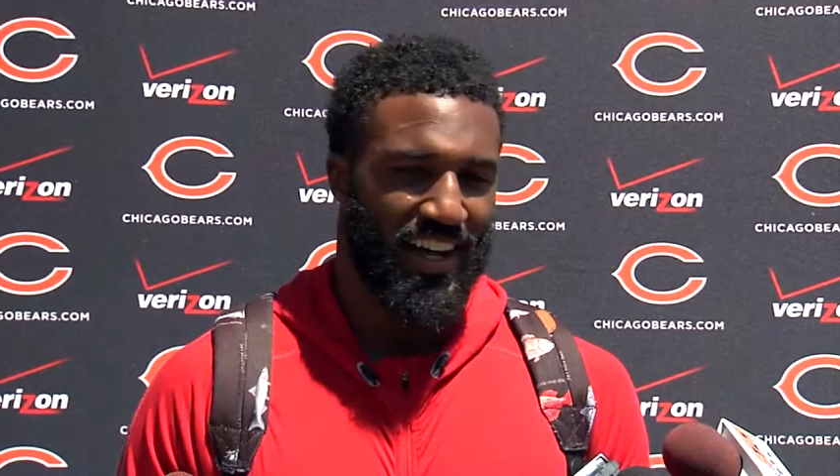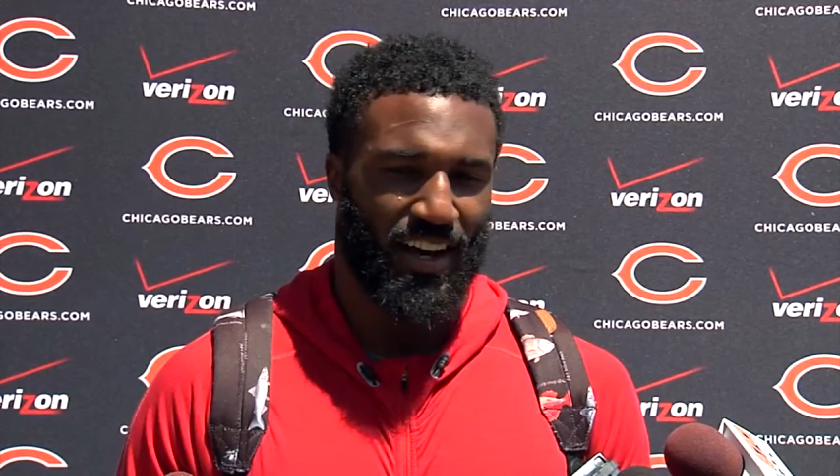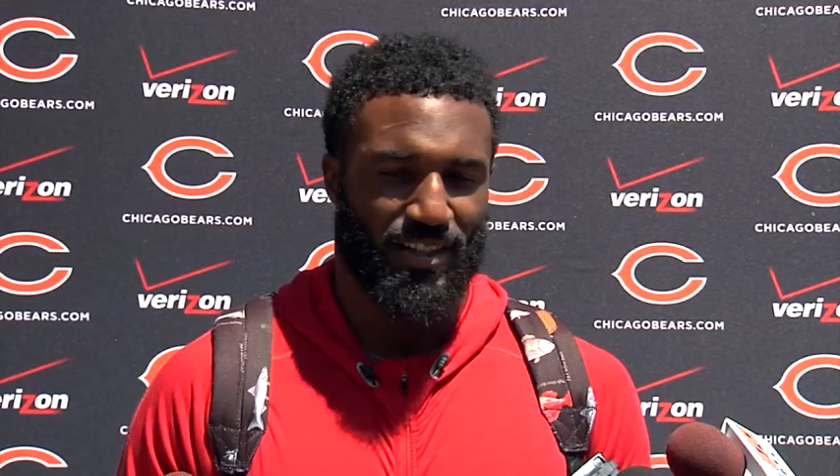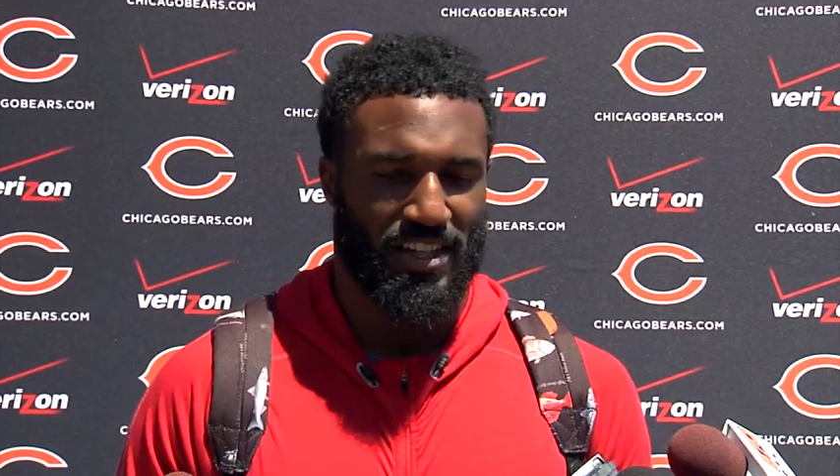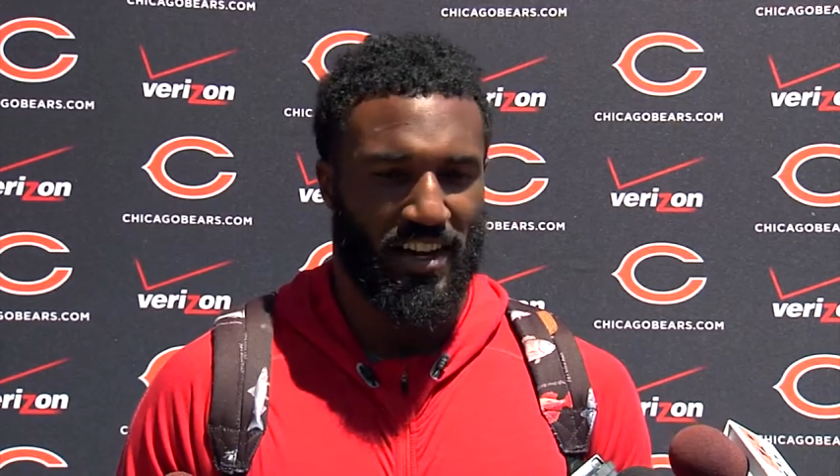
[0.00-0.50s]

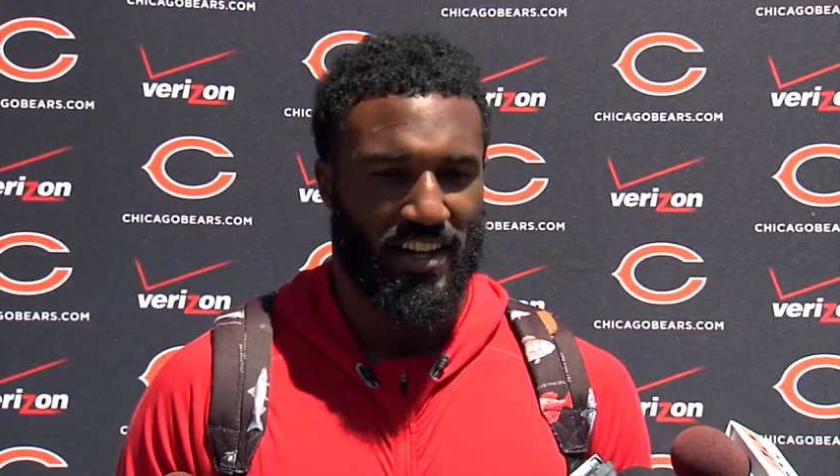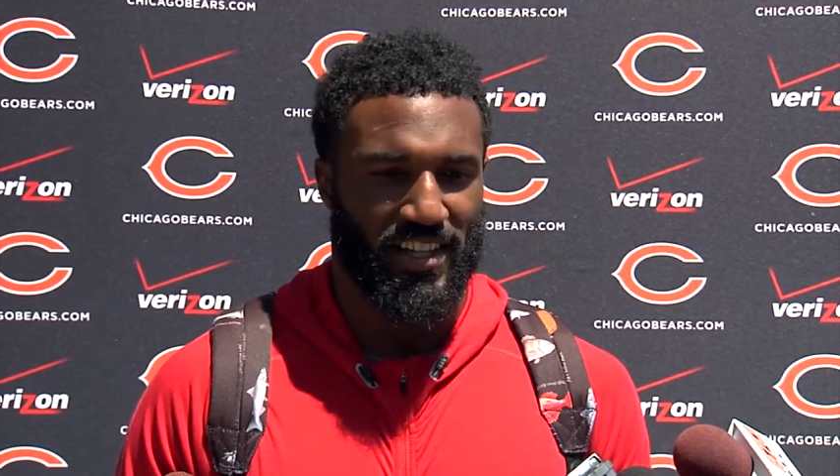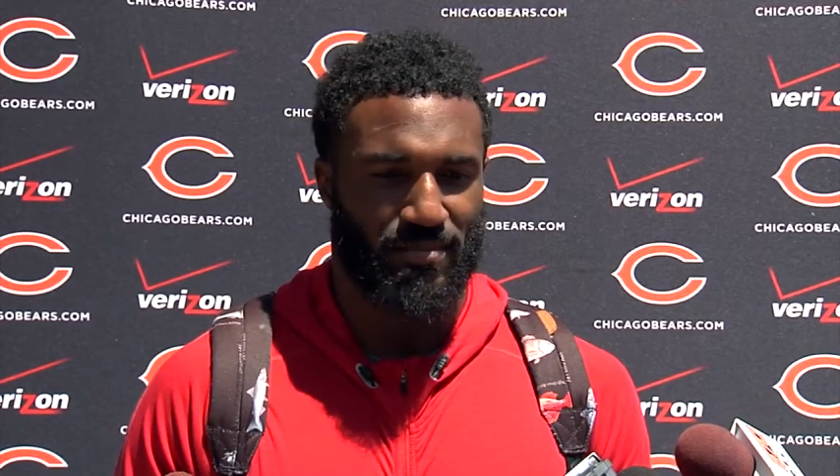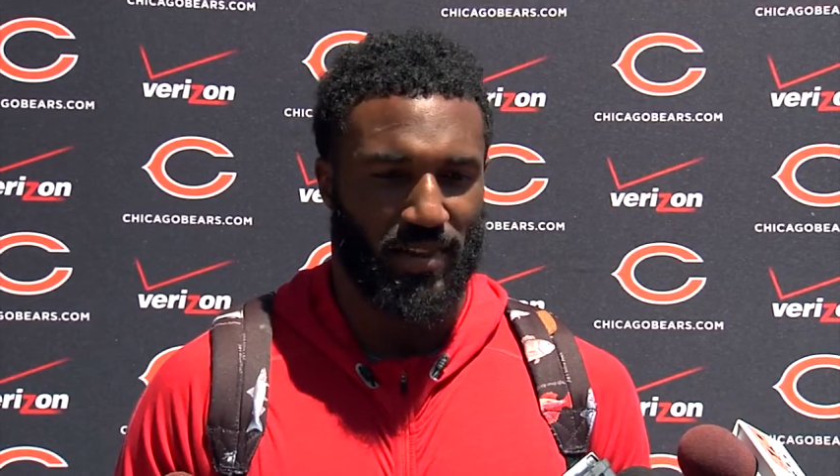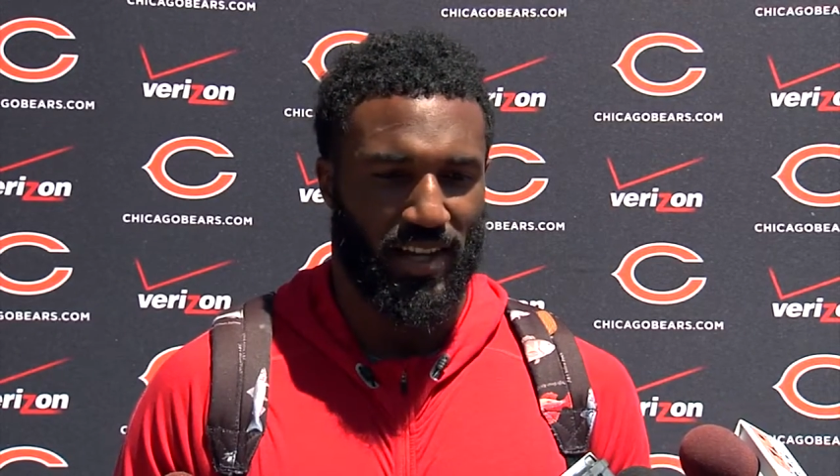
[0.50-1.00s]
Alshon
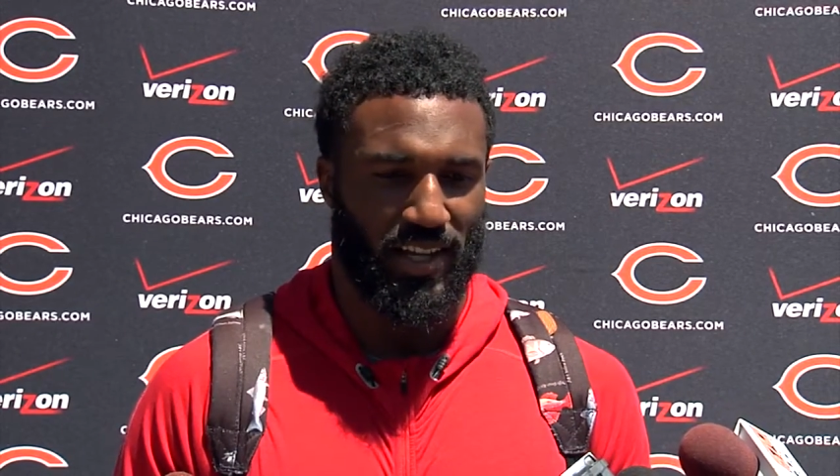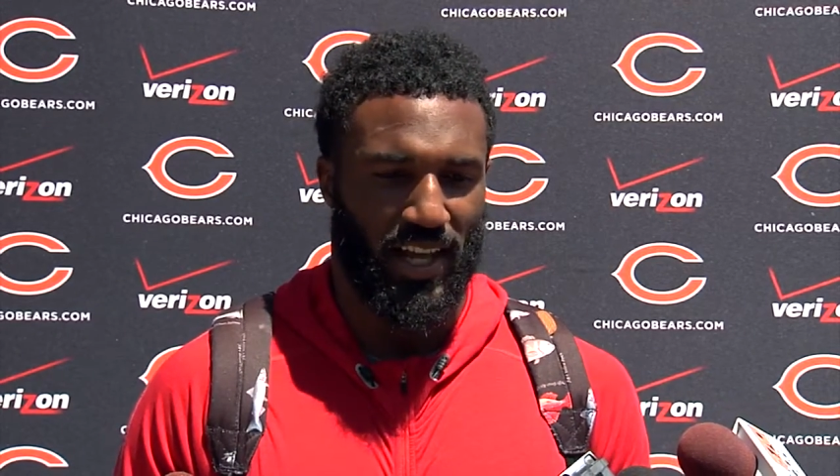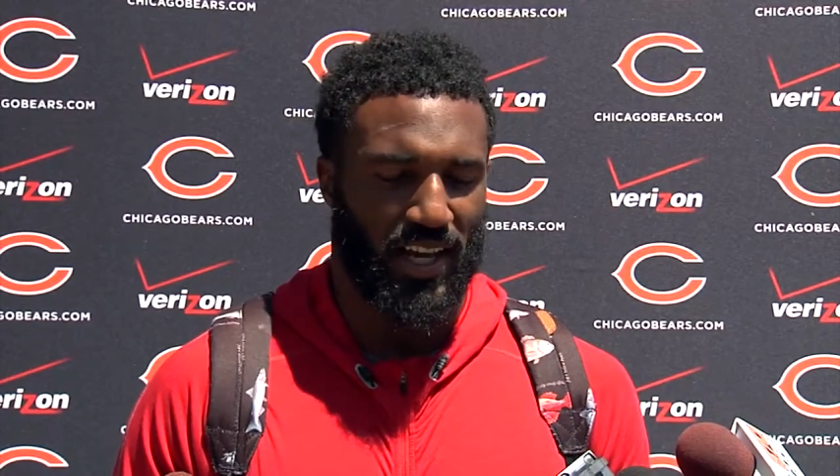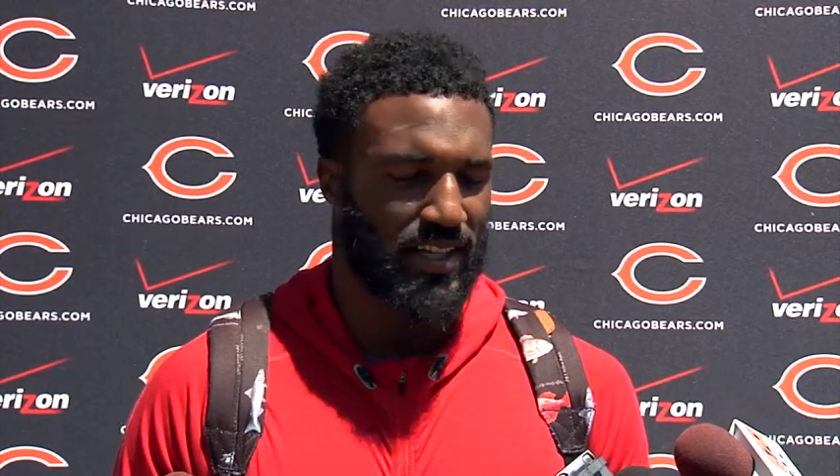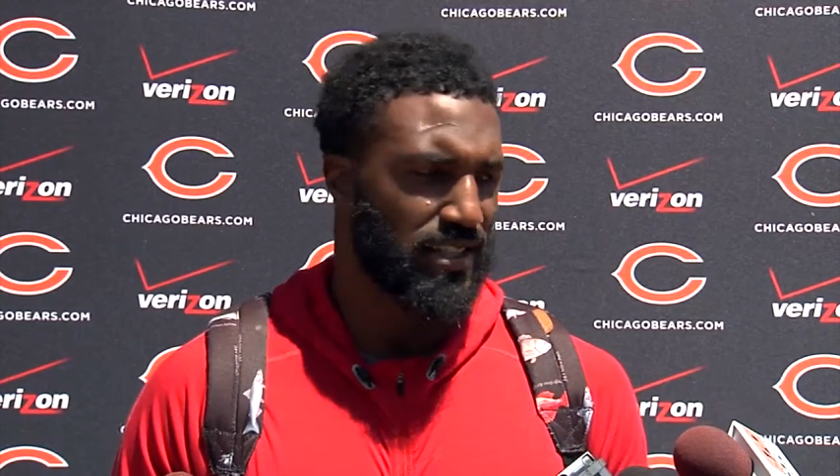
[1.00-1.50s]
has played a
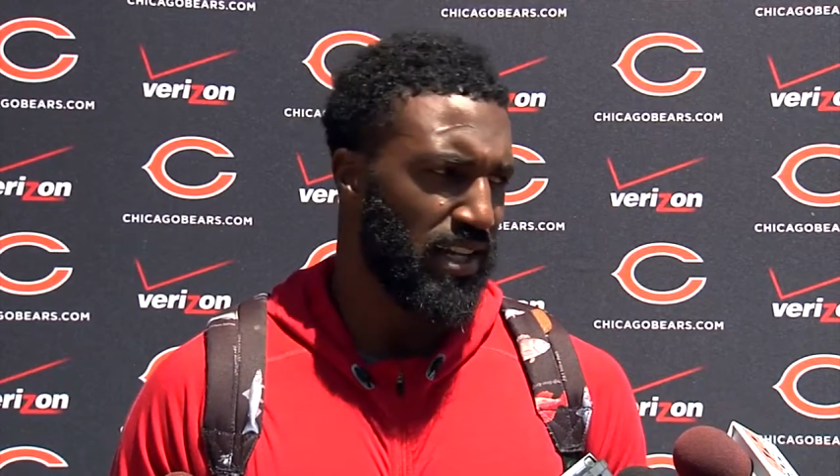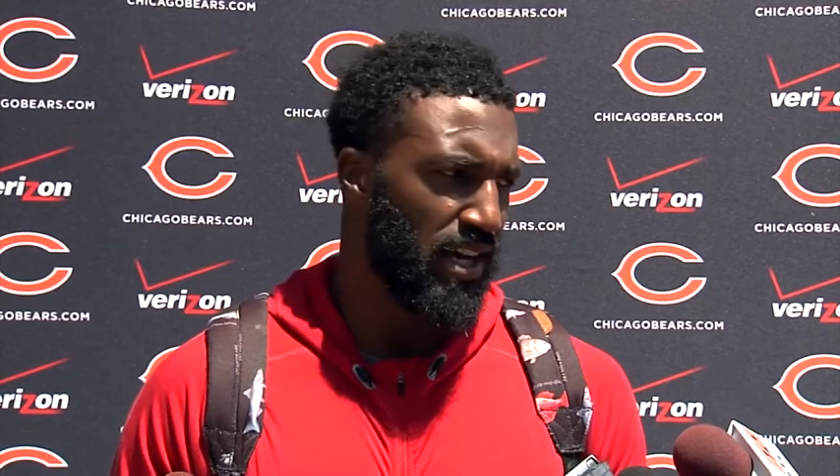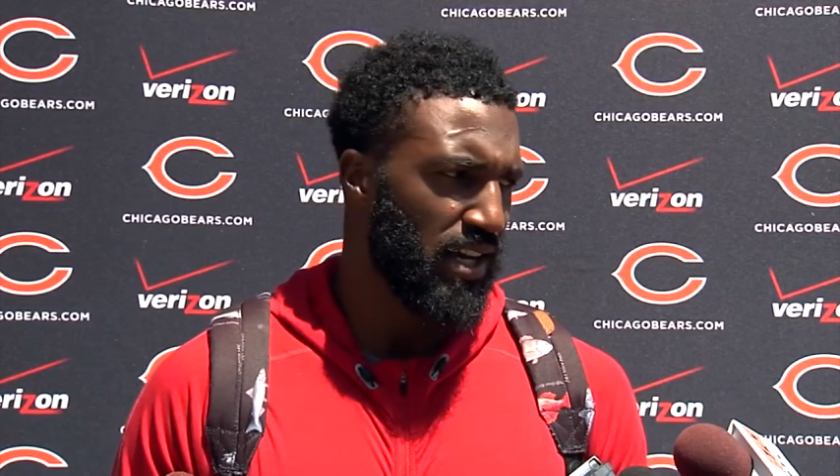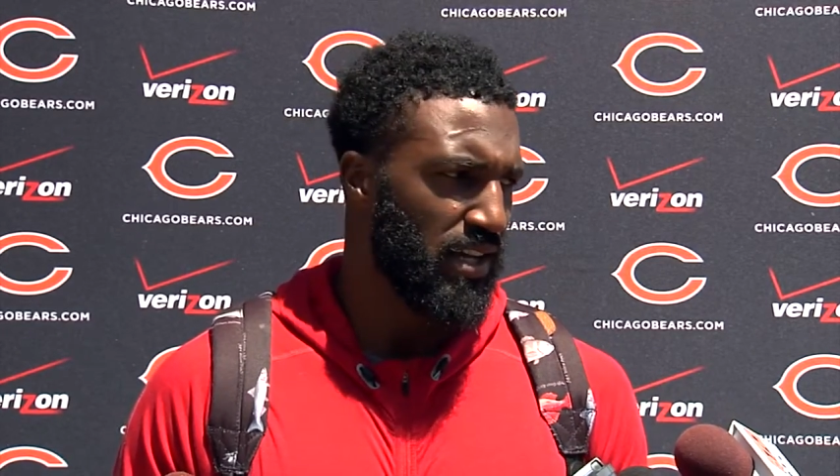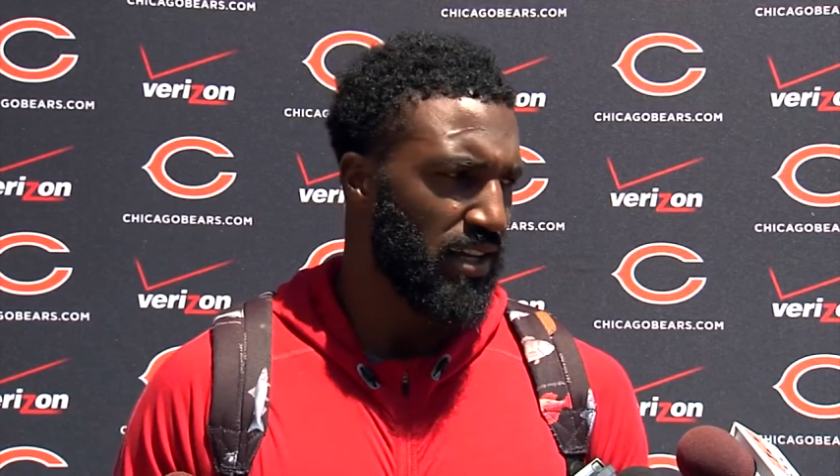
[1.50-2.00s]
lot in the slot,